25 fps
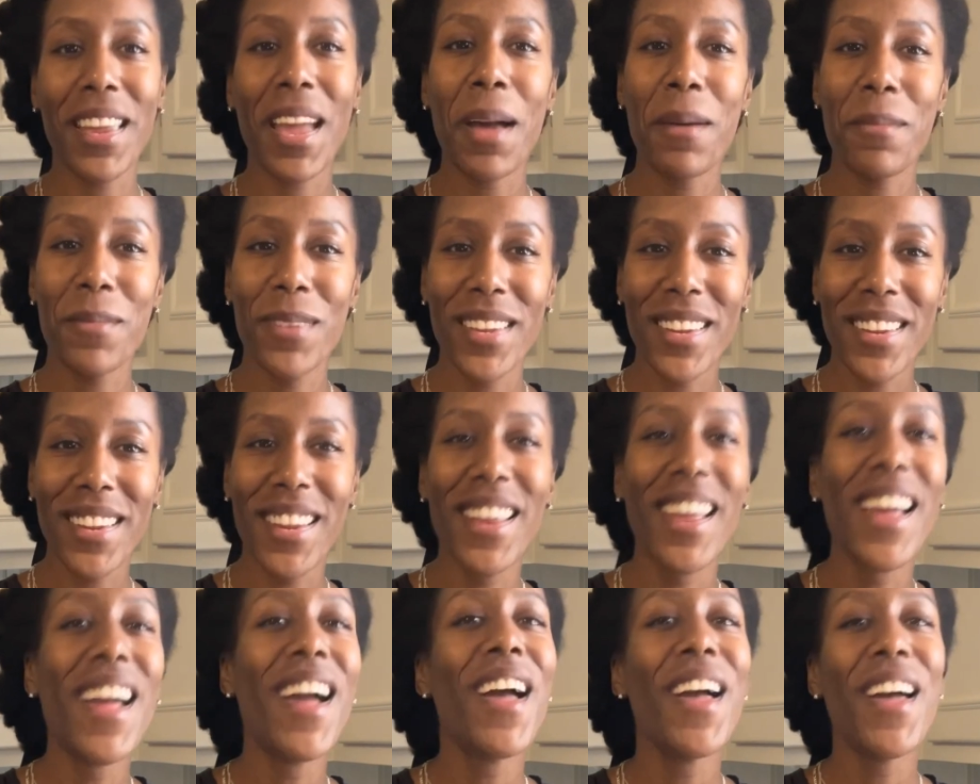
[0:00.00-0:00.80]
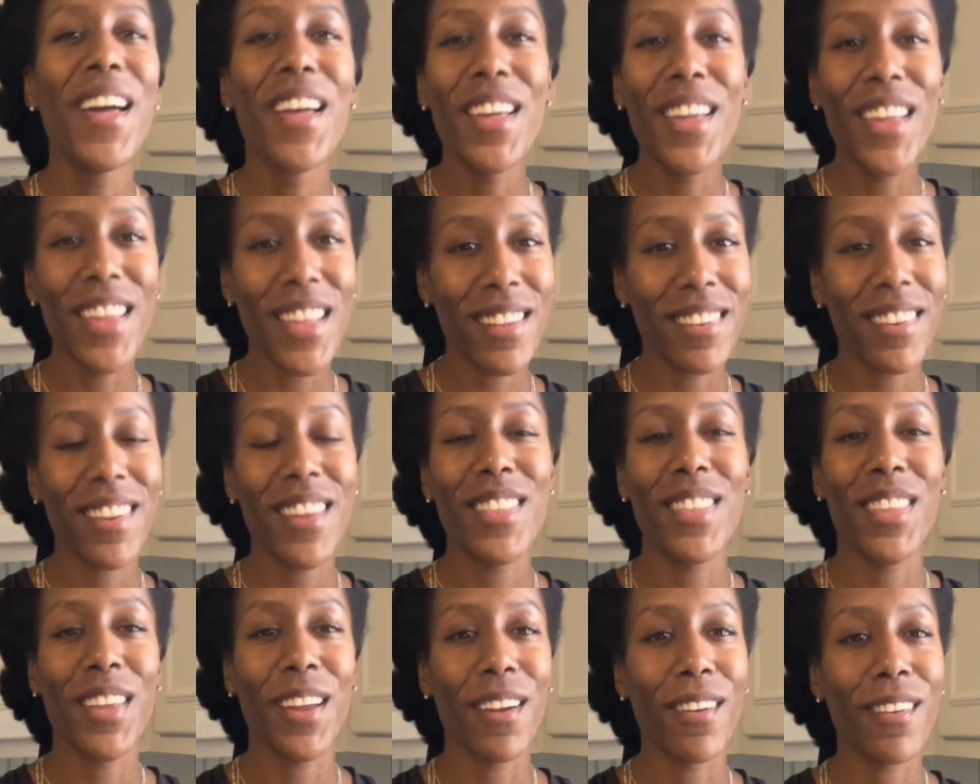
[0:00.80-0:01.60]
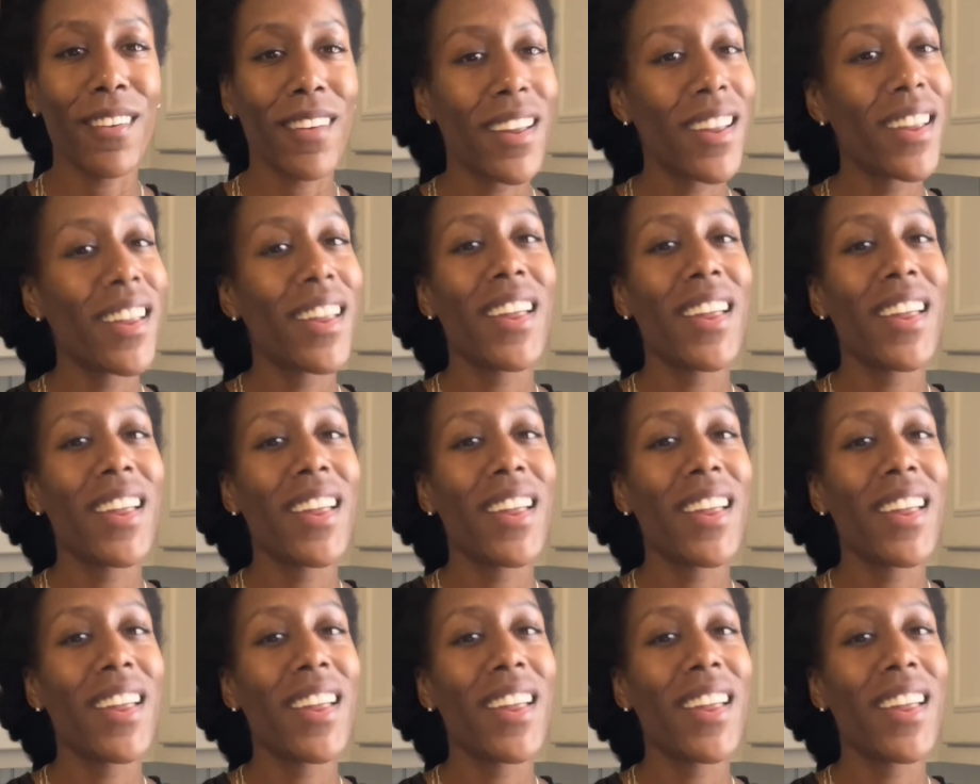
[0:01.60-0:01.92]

cabinet, it's in there.